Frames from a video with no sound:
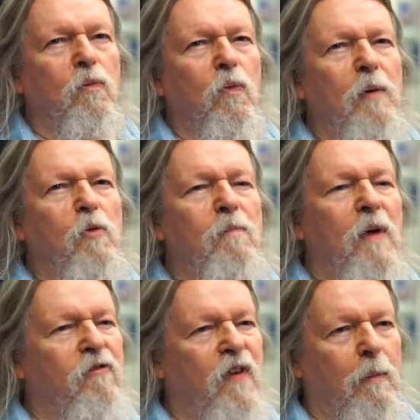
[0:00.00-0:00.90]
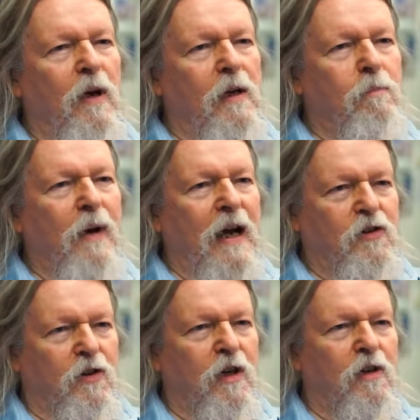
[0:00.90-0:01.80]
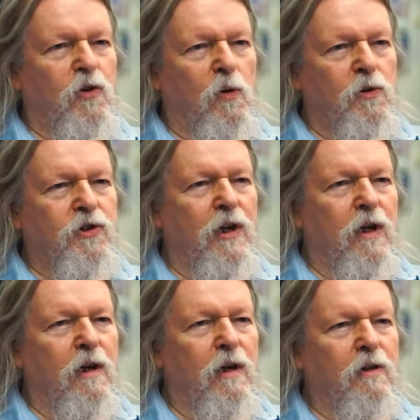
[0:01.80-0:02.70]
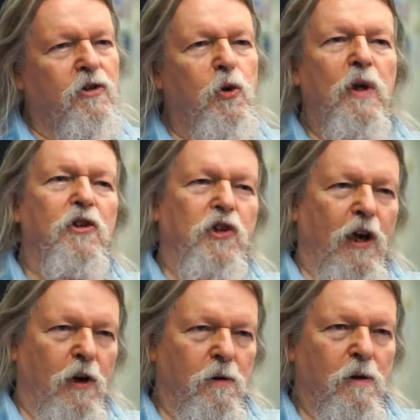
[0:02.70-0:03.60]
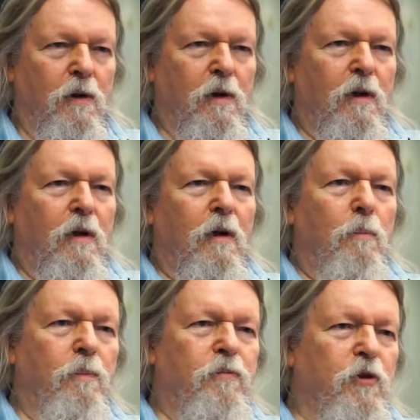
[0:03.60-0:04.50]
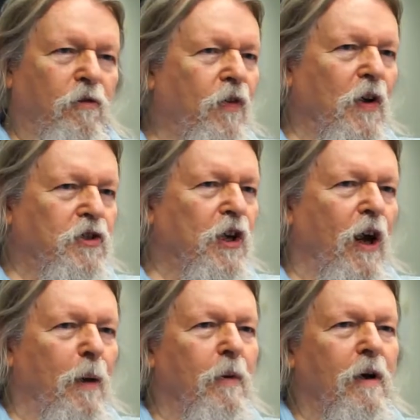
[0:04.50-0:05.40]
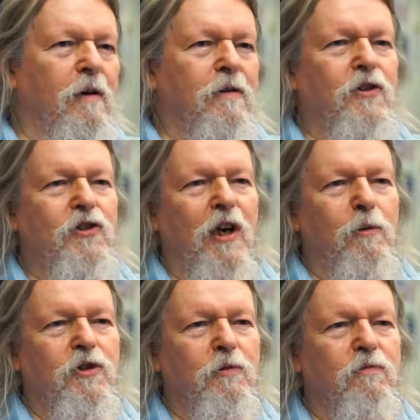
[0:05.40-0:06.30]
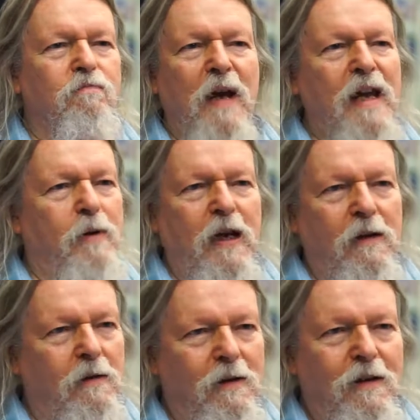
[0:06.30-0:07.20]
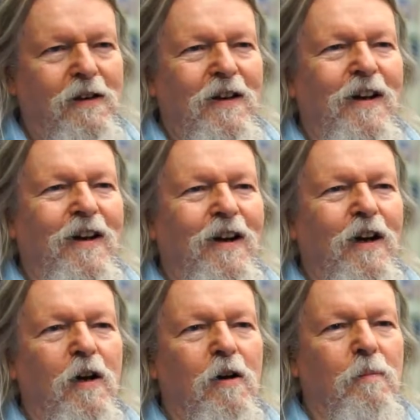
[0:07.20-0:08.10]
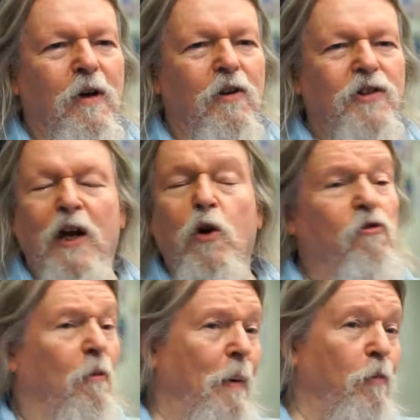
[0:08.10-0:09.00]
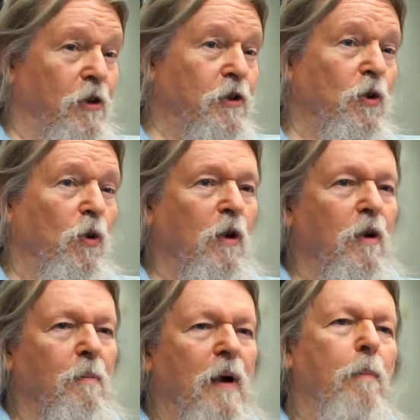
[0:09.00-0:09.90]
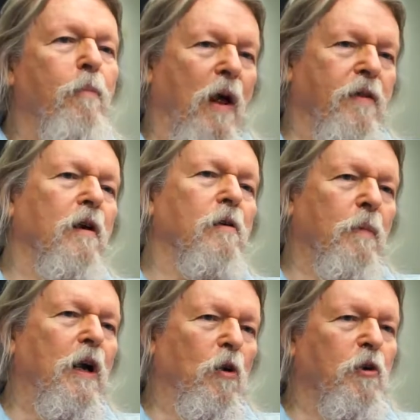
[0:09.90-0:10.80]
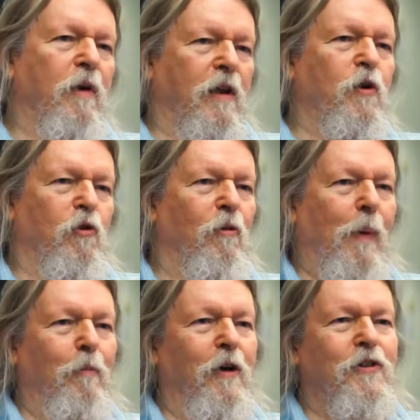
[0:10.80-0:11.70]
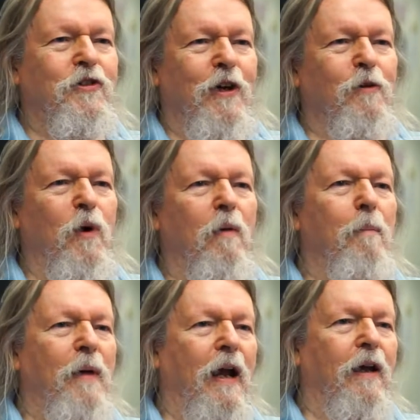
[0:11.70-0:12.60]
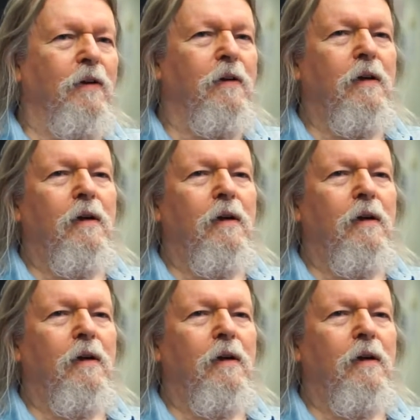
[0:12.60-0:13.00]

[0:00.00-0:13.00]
went with my family back to the Azores 2 years ago, first time since I was a baby, because I couldn't remember it at all. And my brother, my older brother, could remember it, so we went back, and